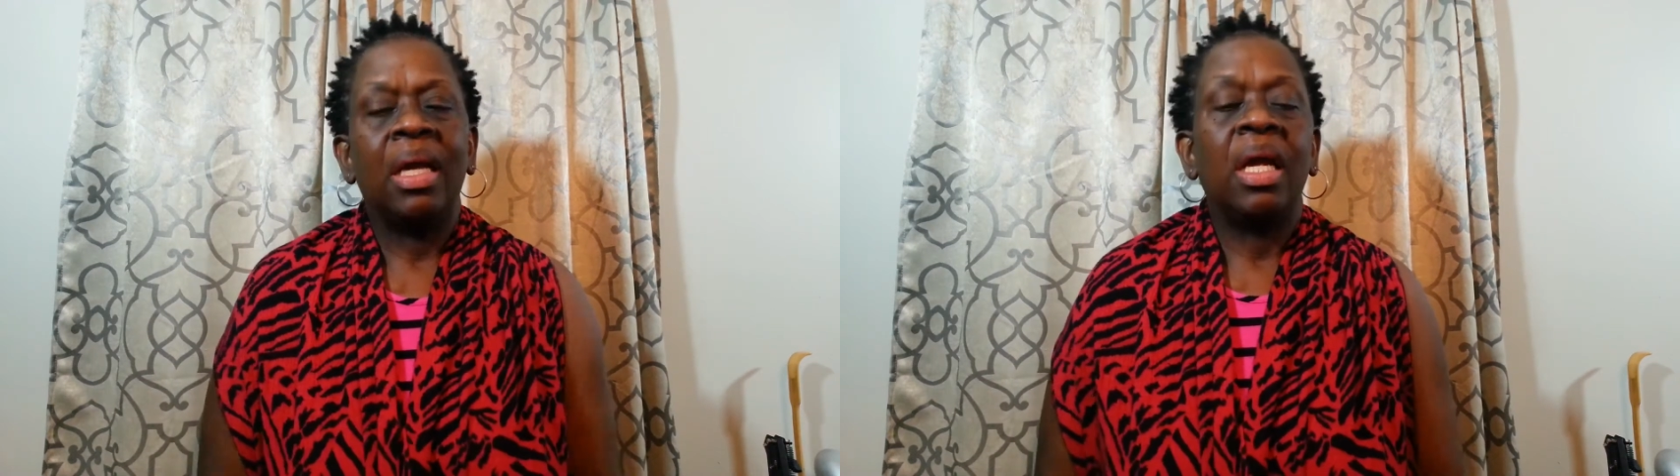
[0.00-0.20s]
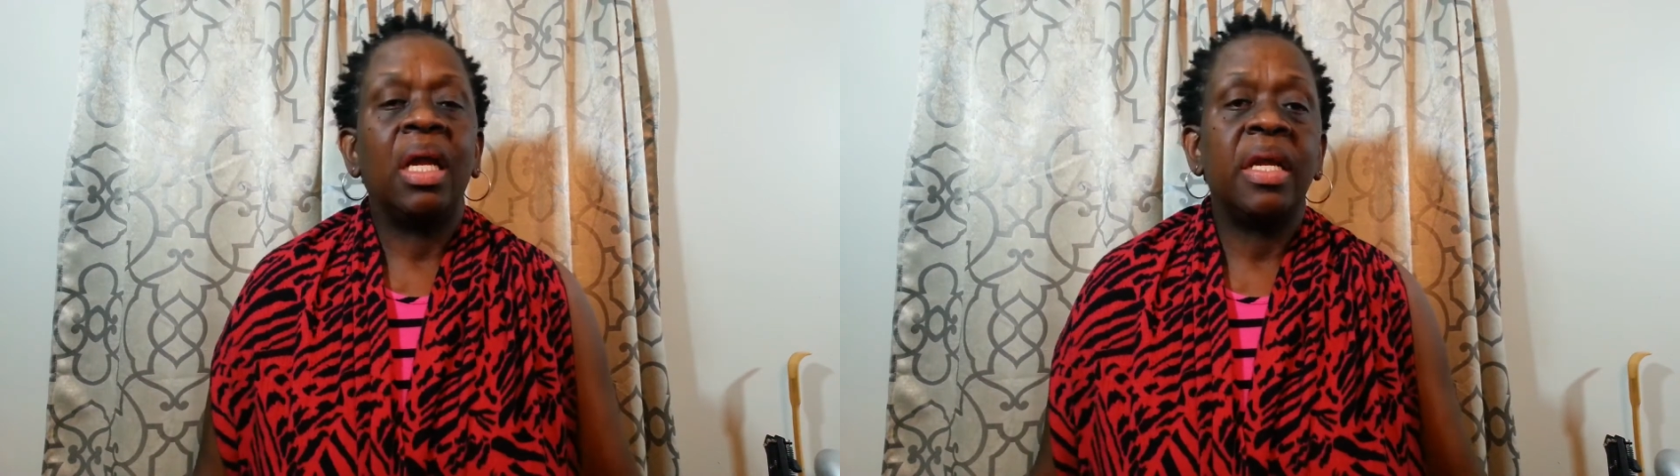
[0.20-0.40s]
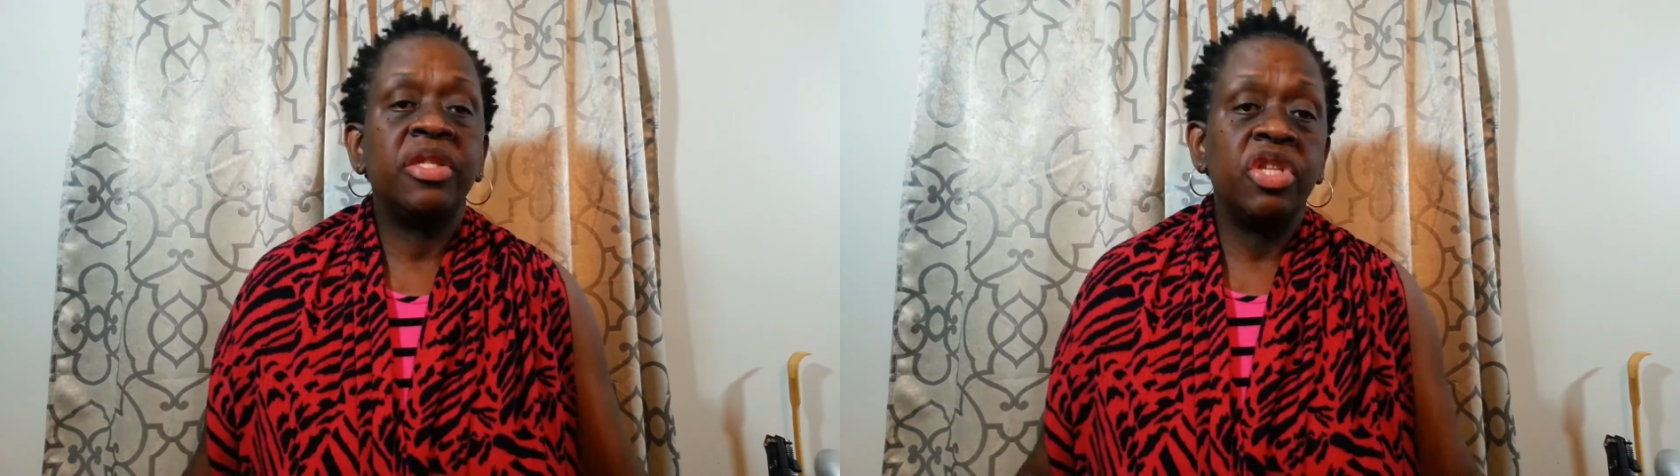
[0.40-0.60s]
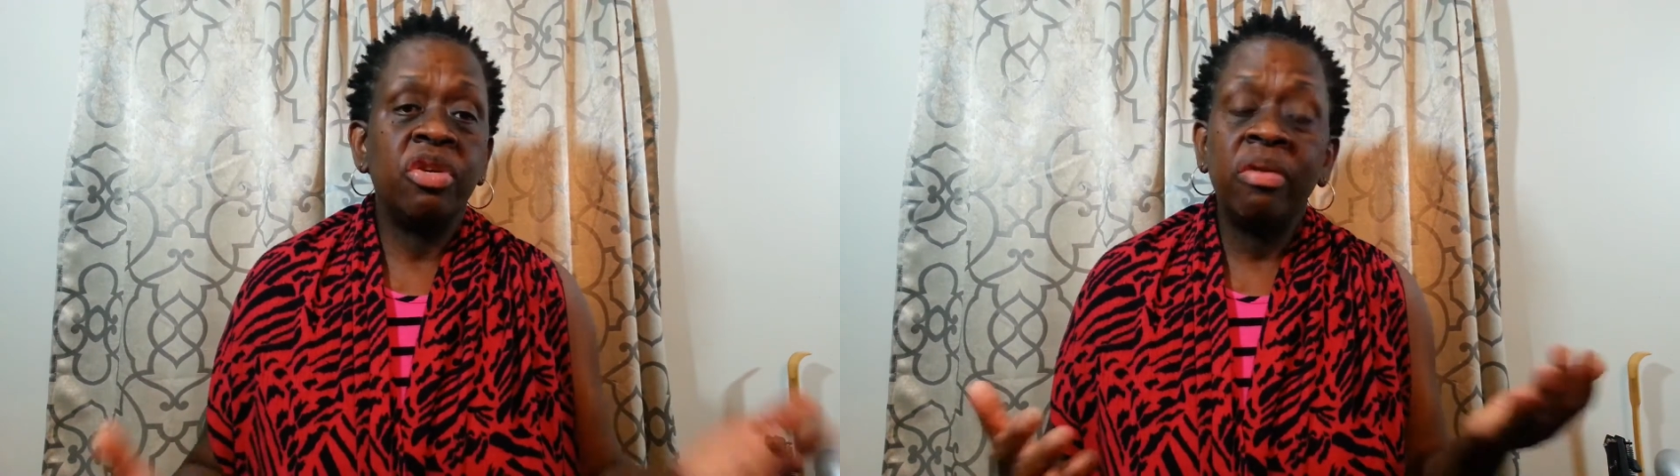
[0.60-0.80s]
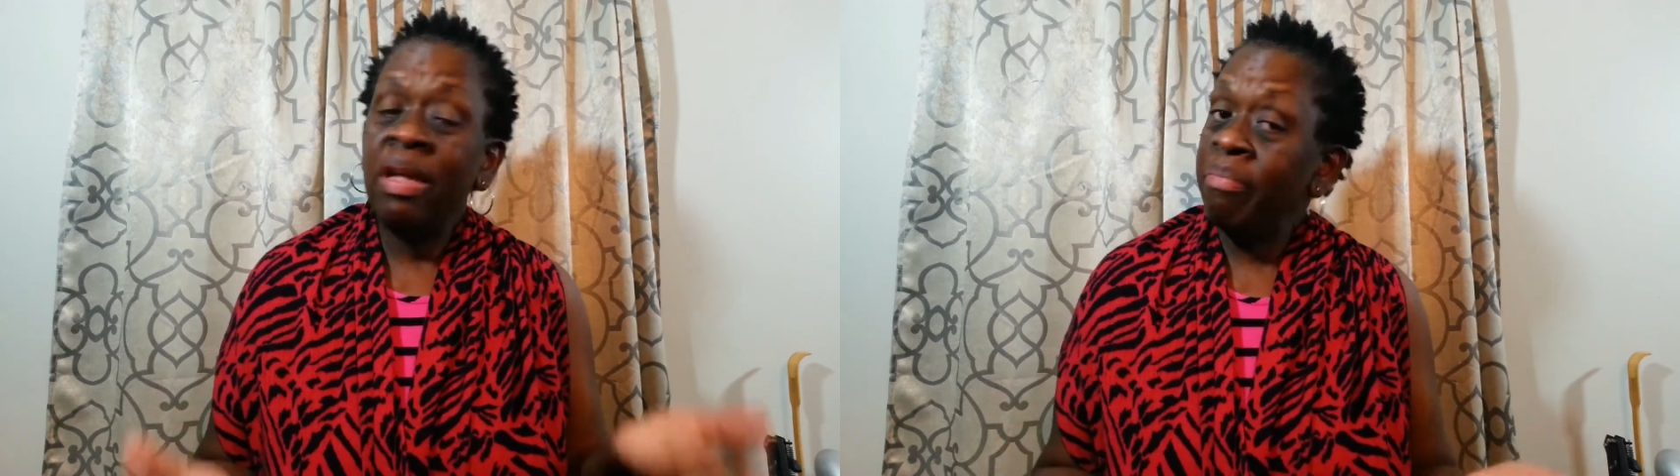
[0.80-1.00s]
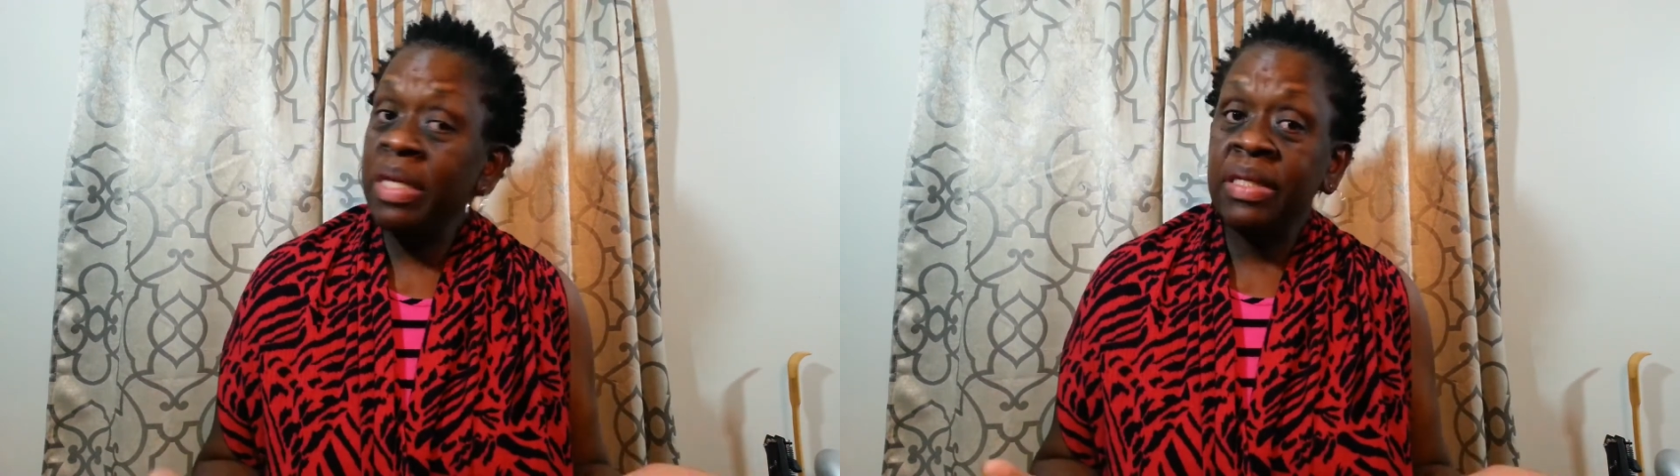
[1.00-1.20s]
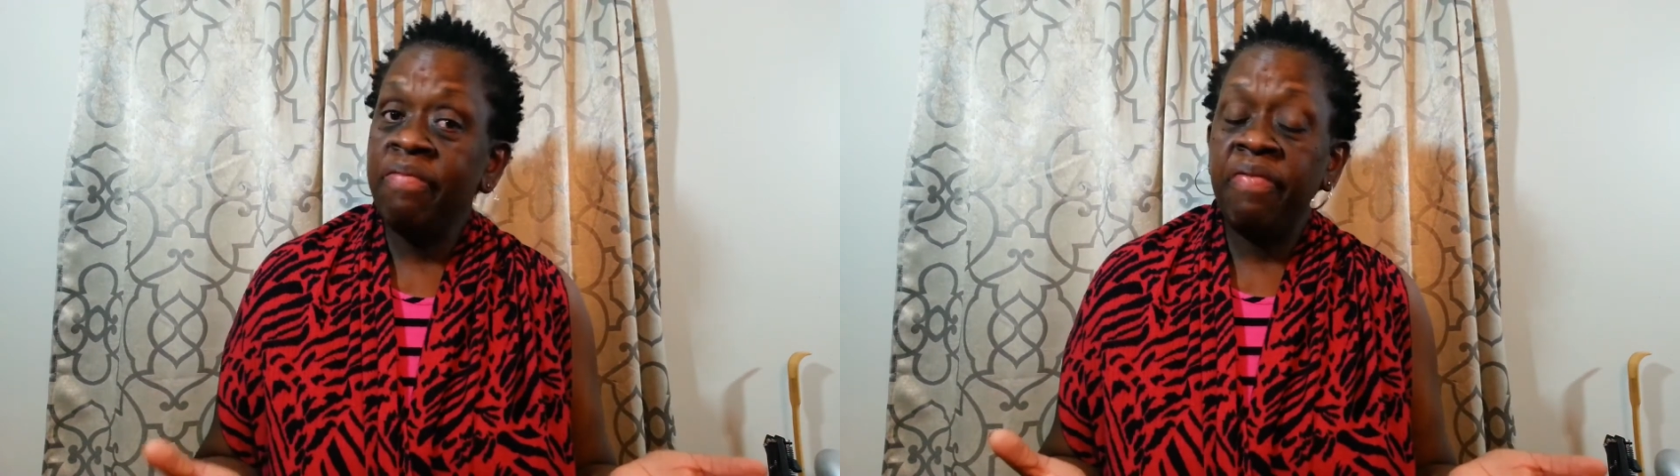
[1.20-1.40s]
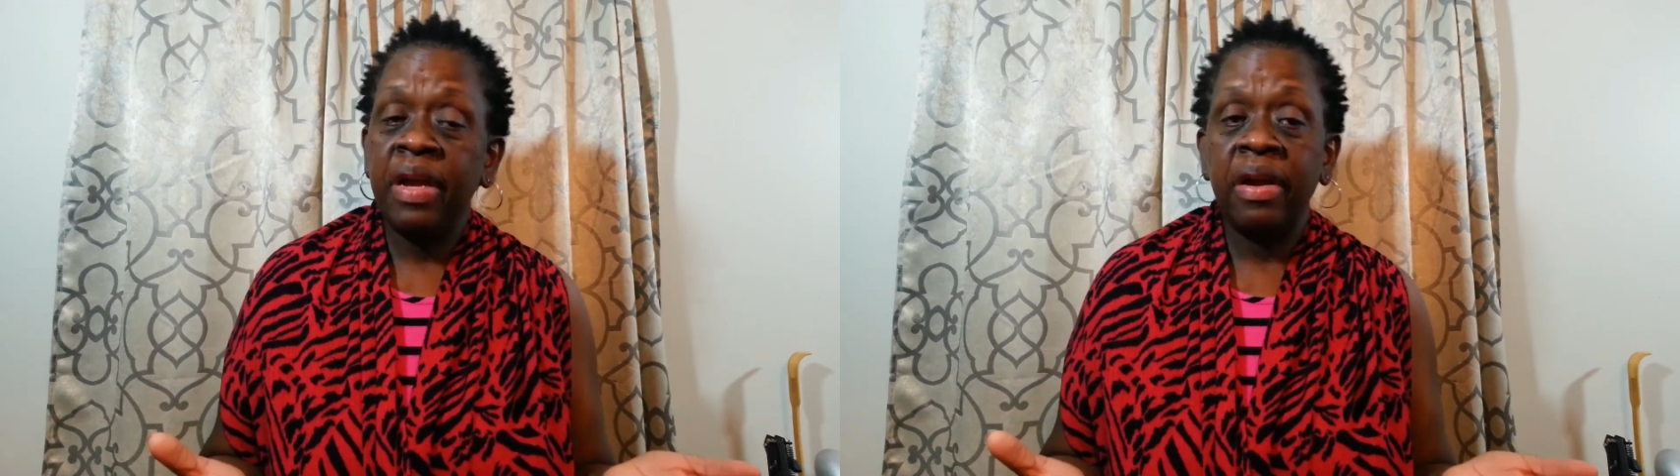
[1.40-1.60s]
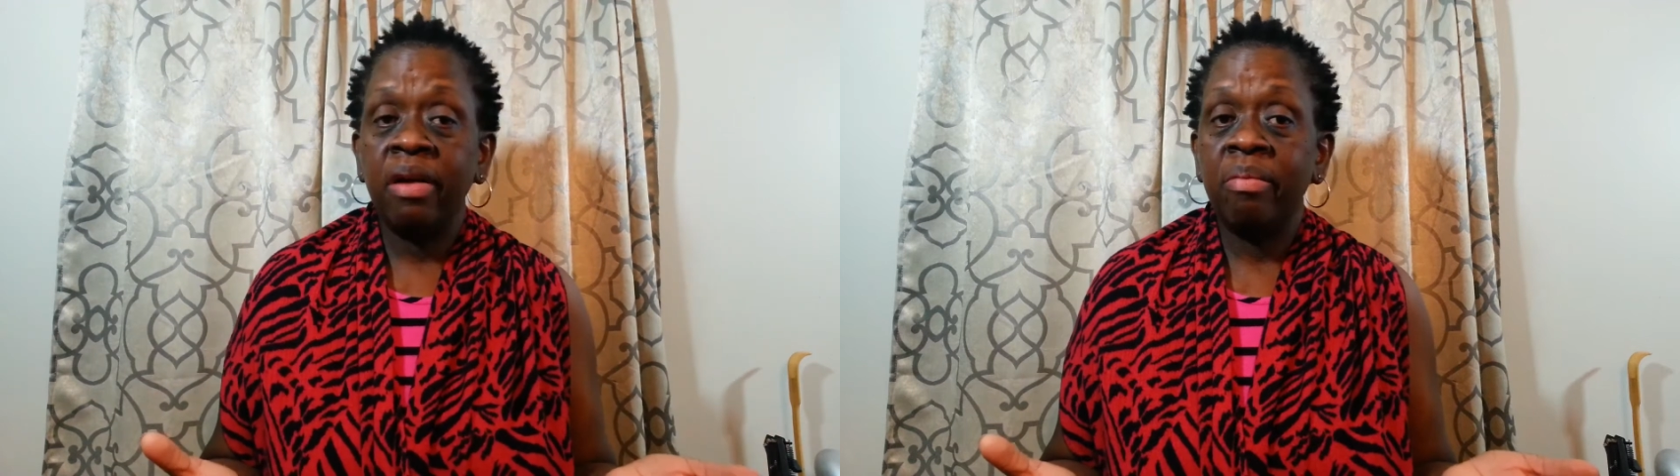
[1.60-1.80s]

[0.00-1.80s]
And as you must have figured